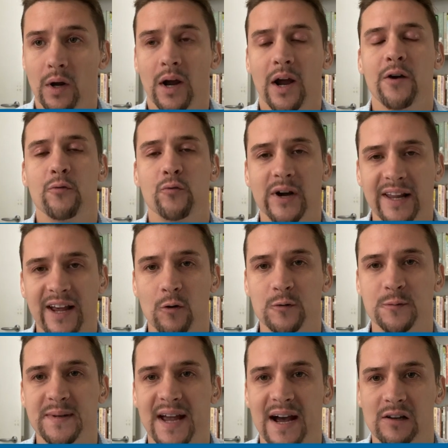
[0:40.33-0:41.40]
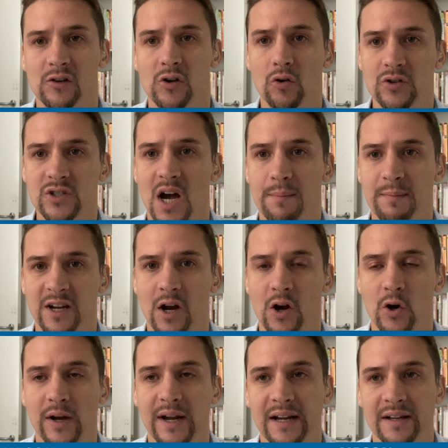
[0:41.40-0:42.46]
It really helped me out a long time ago
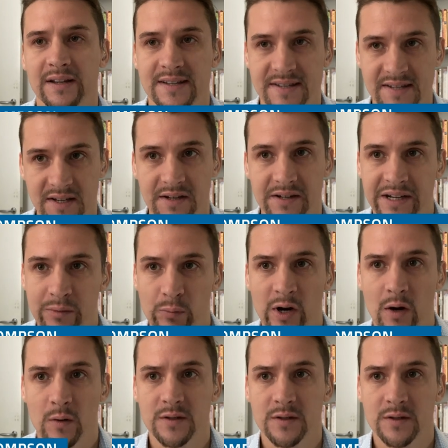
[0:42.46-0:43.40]
in Sydney when I